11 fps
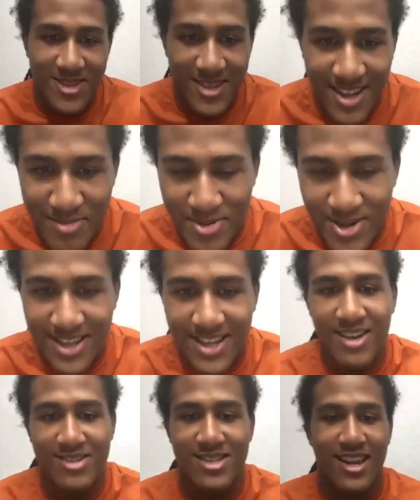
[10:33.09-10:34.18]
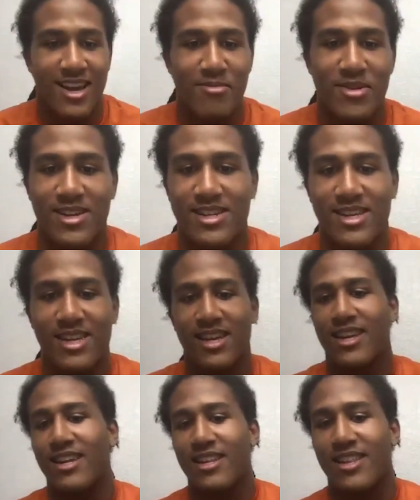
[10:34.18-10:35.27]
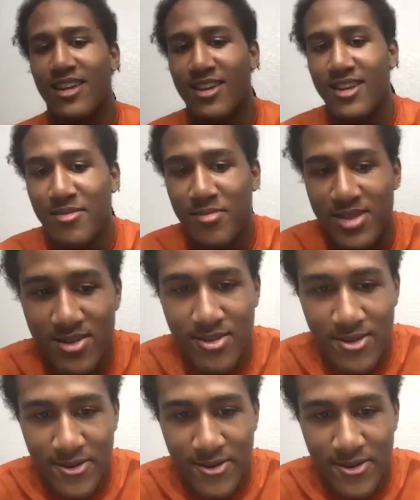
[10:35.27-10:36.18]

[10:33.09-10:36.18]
I play outside linebacker, DN, anything you need me to.